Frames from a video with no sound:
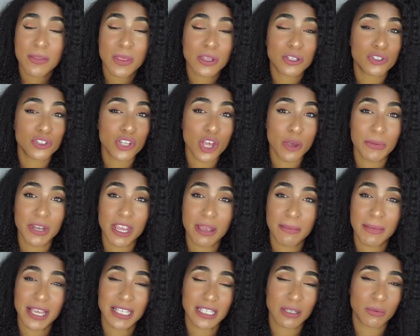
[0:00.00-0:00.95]
There's so many
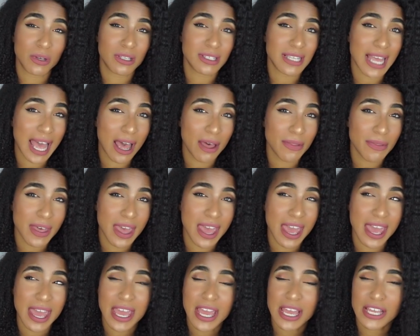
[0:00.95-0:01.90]
amazing ones out
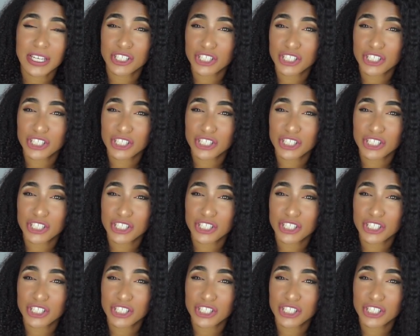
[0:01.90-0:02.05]
there.